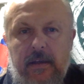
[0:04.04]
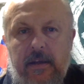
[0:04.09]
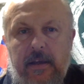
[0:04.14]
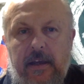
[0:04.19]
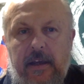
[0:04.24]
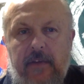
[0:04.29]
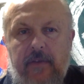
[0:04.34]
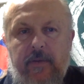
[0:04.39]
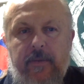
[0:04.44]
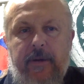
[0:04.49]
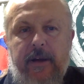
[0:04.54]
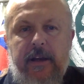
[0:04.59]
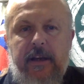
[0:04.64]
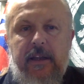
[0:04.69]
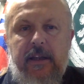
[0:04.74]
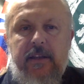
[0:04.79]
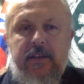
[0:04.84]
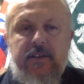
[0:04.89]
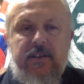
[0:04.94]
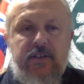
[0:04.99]
Hey
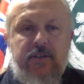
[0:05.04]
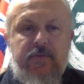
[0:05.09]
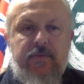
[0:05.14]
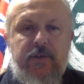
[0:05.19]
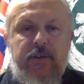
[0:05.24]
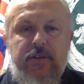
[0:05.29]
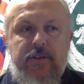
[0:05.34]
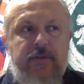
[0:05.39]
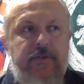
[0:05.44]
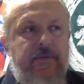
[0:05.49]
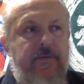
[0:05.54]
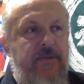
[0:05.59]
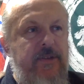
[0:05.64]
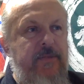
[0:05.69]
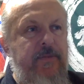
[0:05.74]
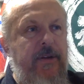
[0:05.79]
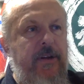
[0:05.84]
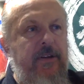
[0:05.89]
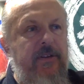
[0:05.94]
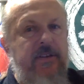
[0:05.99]
everybody, this is Richard from
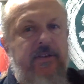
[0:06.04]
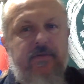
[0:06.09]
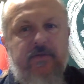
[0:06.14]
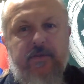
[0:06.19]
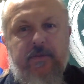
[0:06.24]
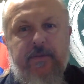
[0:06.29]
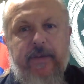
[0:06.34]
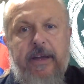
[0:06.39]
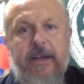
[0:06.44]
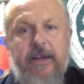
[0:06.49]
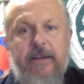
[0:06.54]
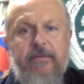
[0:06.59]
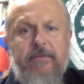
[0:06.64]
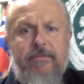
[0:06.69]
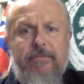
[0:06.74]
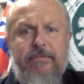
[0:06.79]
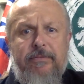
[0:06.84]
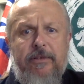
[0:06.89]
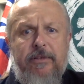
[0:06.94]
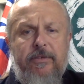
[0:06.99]
Spirits of Japan. A
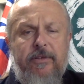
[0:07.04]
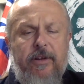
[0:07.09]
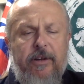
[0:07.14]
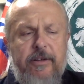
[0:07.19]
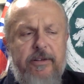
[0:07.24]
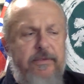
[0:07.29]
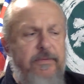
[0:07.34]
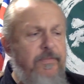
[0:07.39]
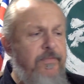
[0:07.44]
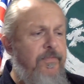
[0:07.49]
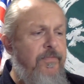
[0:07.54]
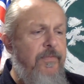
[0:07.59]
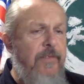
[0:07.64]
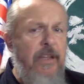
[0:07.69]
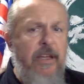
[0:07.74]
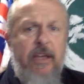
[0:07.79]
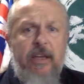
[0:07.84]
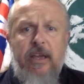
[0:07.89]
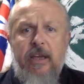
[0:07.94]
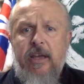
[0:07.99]
little dark.
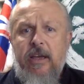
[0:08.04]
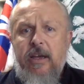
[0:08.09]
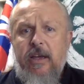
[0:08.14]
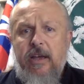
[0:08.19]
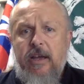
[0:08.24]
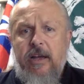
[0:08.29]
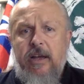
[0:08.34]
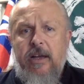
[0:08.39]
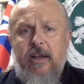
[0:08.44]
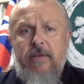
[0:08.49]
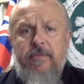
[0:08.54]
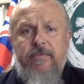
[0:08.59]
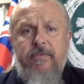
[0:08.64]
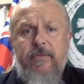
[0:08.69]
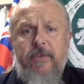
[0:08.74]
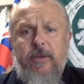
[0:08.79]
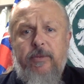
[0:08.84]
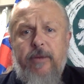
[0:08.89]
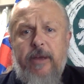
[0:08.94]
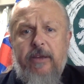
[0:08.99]

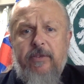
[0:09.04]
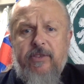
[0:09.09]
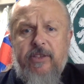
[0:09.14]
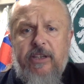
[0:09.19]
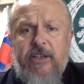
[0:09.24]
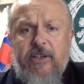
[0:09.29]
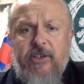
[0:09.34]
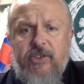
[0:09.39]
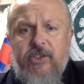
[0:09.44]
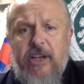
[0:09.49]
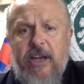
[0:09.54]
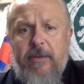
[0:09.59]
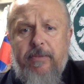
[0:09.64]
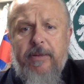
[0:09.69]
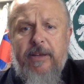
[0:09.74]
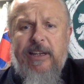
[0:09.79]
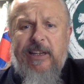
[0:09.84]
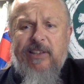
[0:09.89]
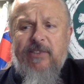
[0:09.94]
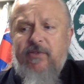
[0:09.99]
You may have seen a
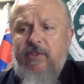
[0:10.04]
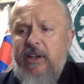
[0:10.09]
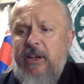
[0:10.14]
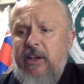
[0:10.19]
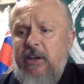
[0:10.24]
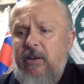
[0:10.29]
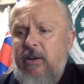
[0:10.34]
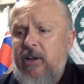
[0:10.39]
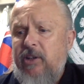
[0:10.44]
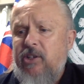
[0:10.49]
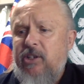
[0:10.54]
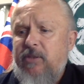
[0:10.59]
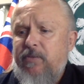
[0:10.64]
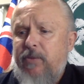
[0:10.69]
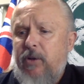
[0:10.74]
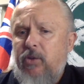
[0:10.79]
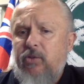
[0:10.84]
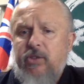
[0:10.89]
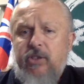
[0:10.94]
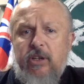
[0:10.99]
Japanese video I just
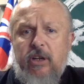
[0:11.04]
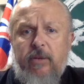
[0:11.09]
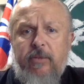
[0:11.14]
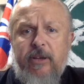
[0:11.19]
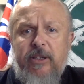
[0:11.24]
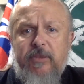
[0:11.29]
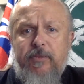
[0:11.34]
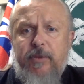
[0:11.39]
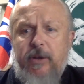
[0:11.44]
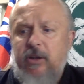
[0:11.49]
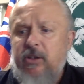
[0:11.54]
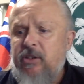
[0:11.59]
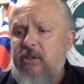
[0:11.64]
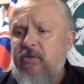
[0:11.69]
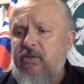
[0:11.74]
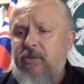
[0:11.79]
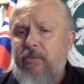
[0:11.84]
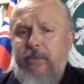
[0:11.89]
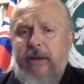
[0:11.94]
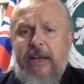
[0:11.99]
posted on my Spirits of
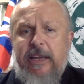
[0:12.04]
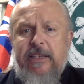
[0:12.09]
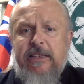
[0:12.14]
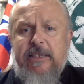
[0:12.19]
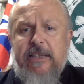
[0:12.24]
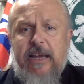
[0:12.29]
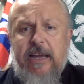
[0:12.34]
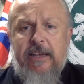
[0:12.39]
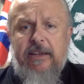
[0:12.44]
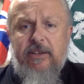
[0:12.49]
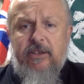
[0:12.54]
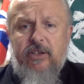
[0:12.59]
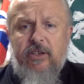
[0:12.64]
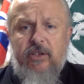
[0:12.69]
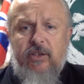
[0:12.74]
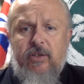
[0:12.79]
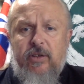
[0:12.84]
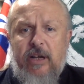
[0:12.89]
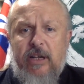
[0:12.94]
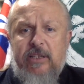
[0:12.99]
Japan site
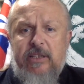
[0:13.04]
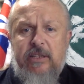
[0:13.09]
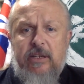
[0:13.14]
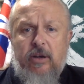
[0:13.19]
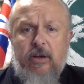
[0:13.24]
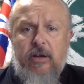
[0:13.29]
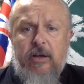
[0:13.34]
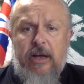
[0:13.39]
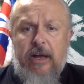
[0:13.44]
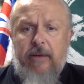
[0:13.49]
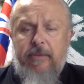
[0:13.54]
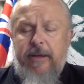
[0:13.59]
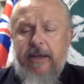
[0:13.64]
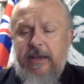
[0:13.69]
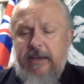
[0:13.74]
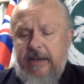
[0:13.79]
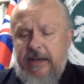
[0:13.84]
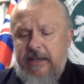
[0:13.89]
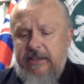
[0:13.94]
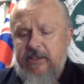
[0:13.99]
too, Abe
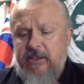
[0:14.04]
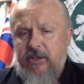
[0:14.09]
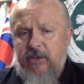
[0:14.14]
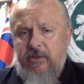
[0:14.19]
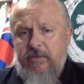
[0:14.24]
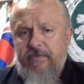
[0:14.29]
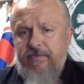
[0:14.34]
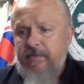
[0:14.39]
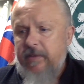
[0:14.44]
and Aso.